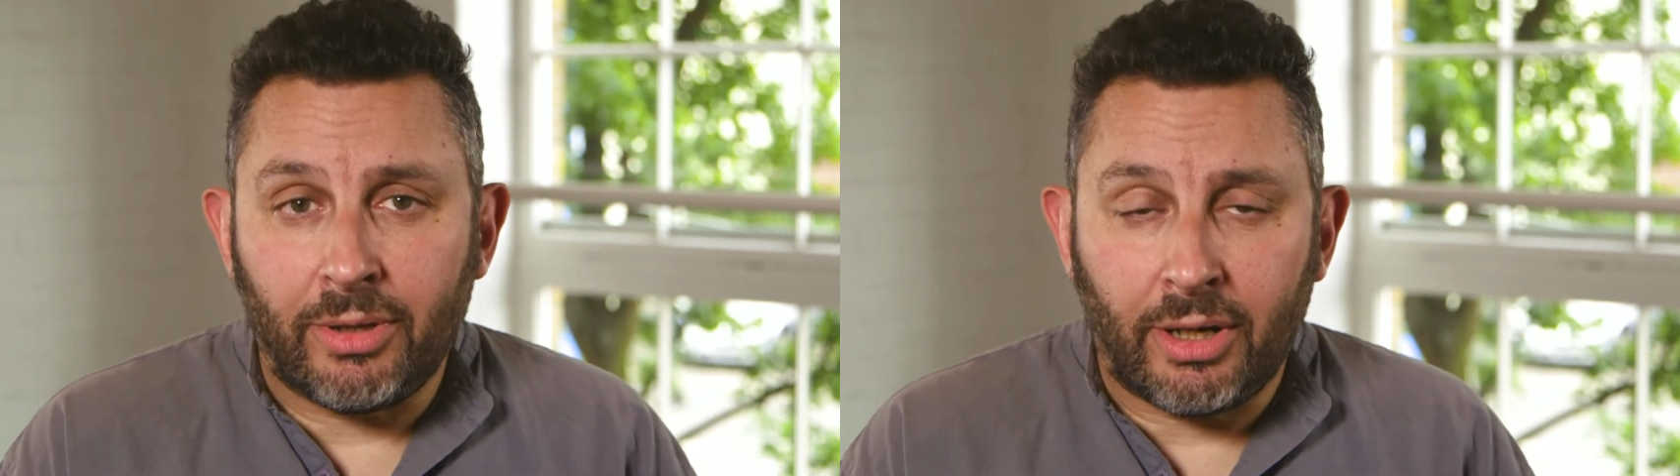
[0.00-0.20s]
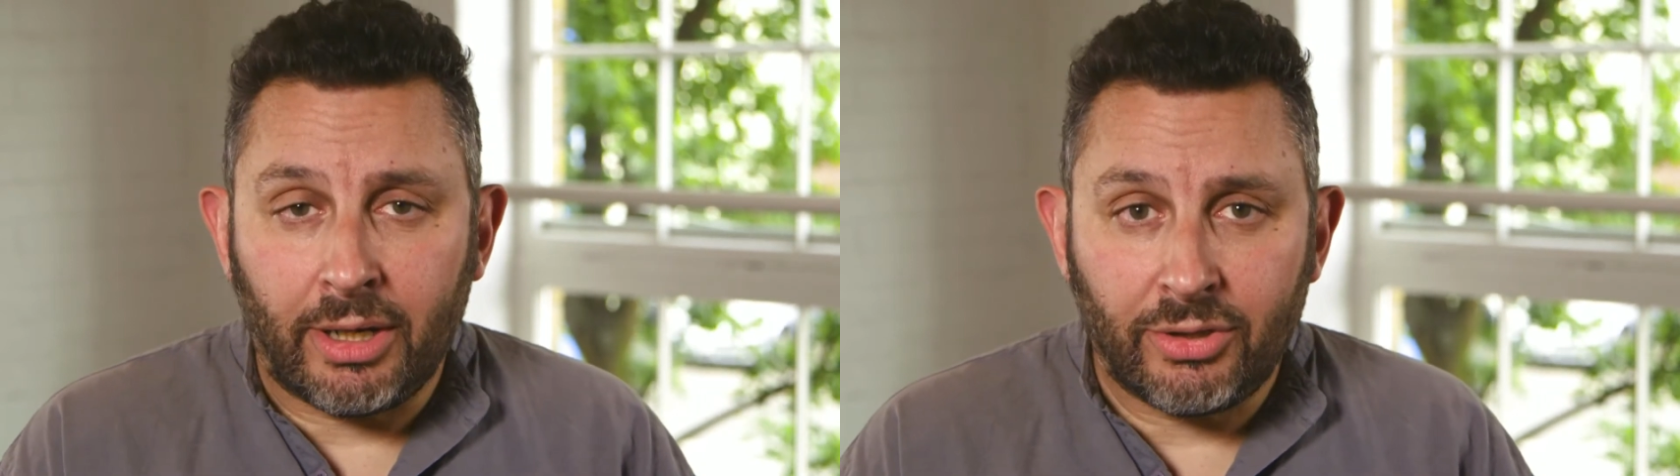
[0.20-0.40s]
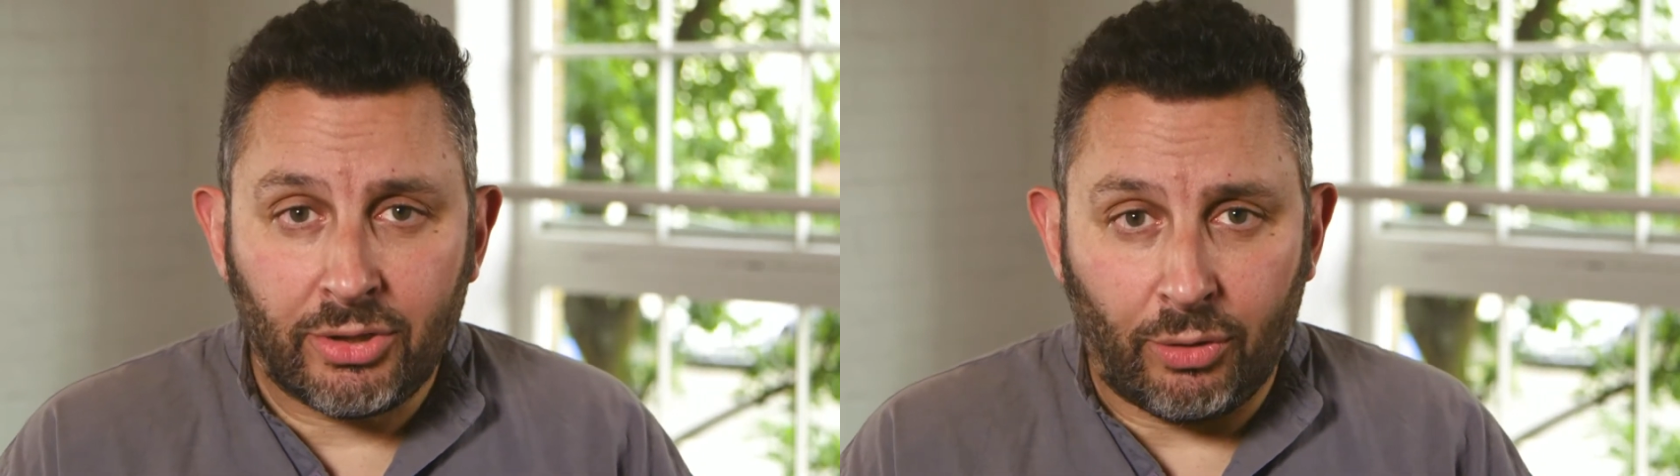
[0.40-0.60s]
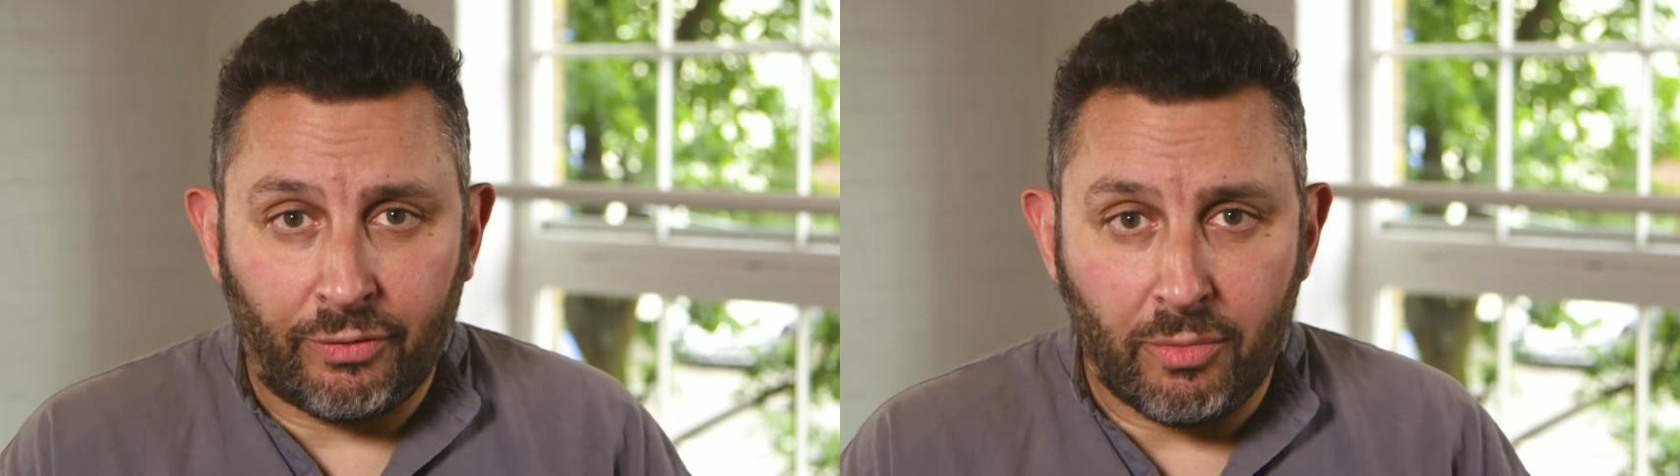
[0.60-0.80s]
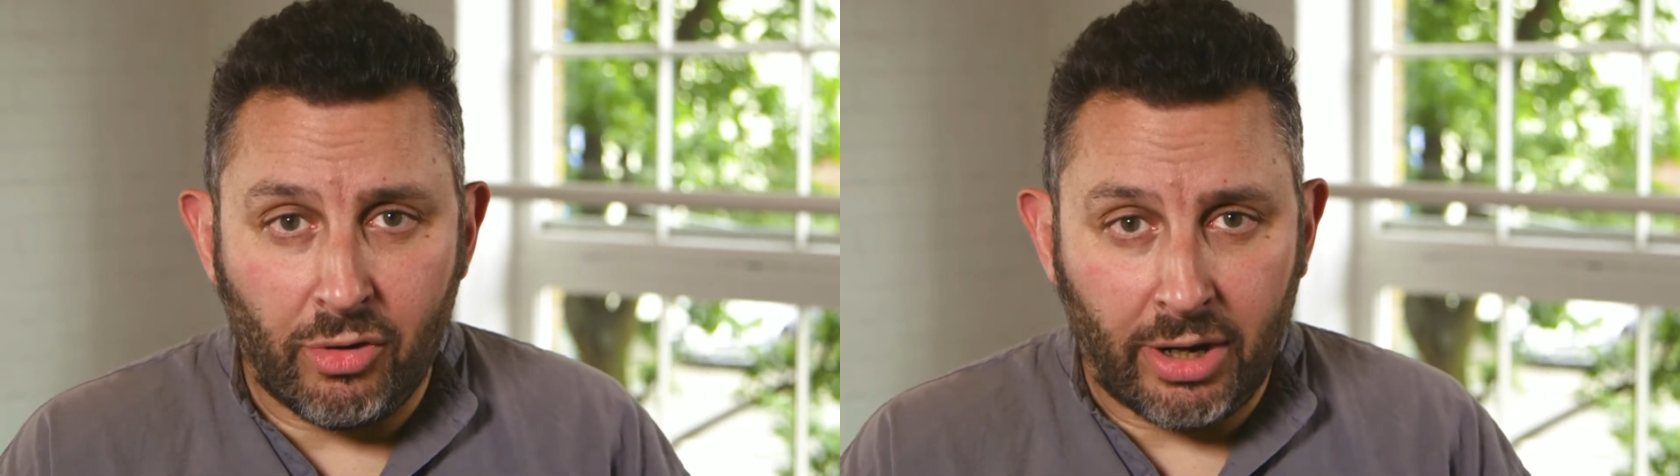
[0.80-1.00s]
that I stole
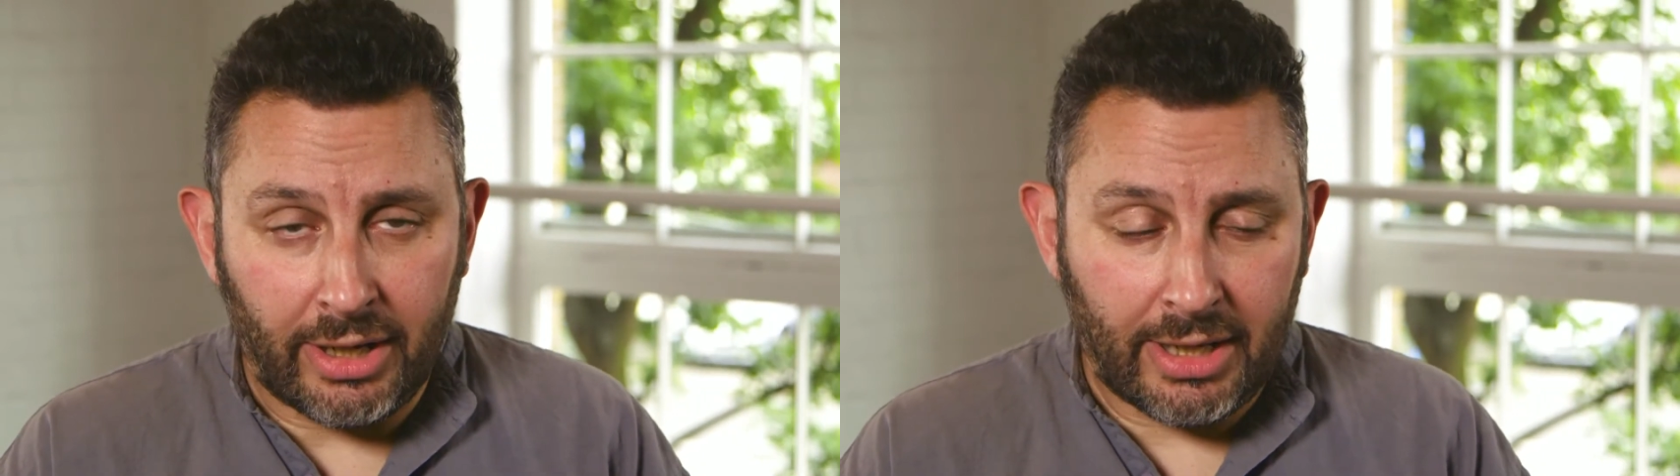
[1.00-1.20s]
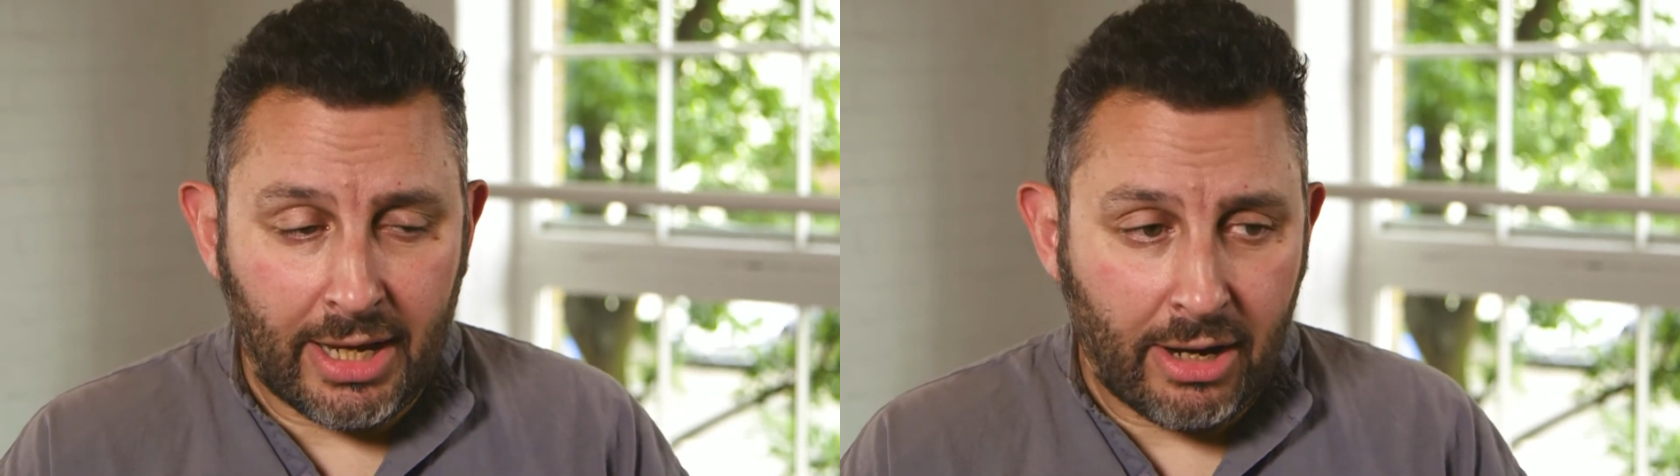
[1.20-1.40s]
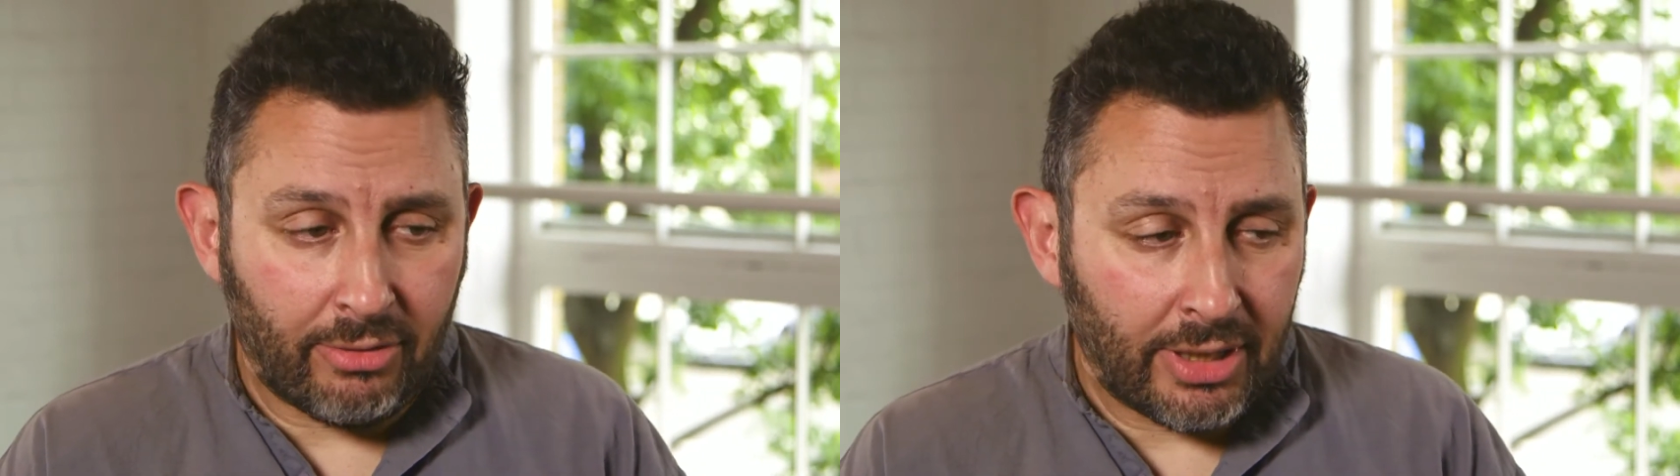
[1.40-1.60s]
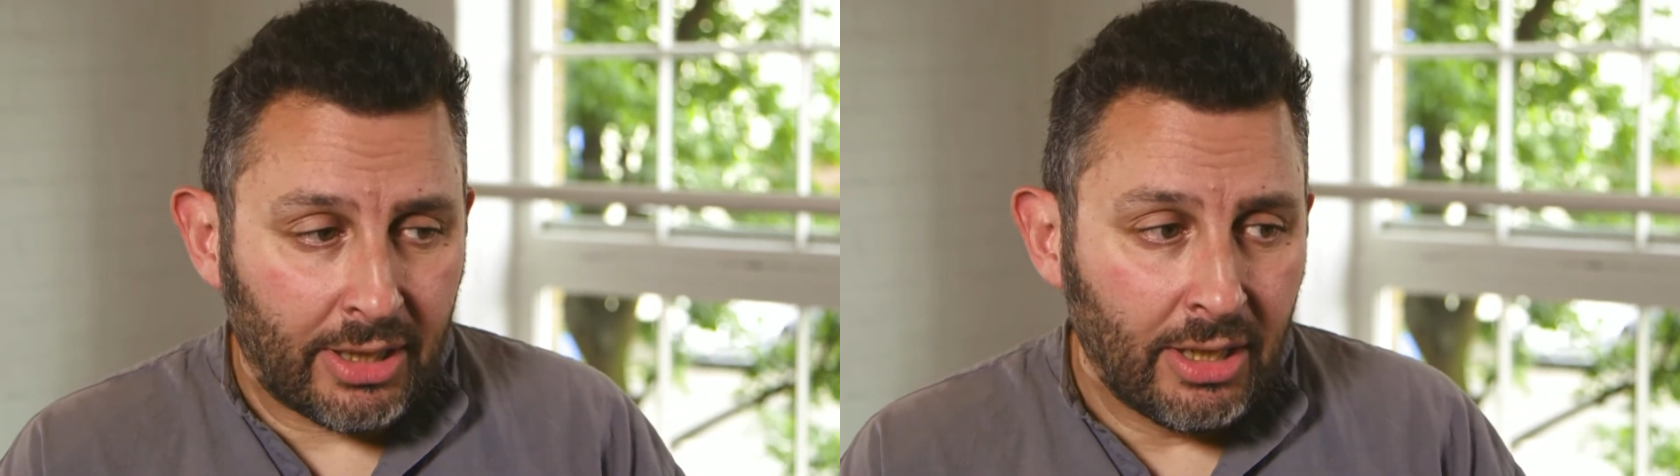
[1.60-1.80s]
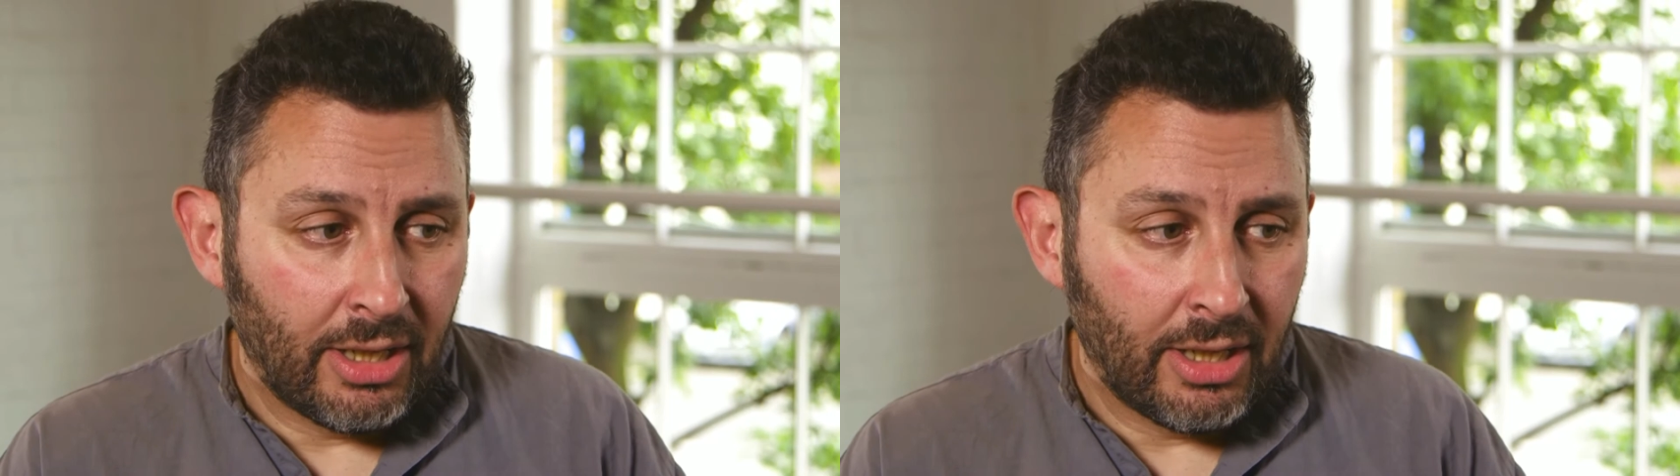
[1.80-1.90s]
from Mariah Carey,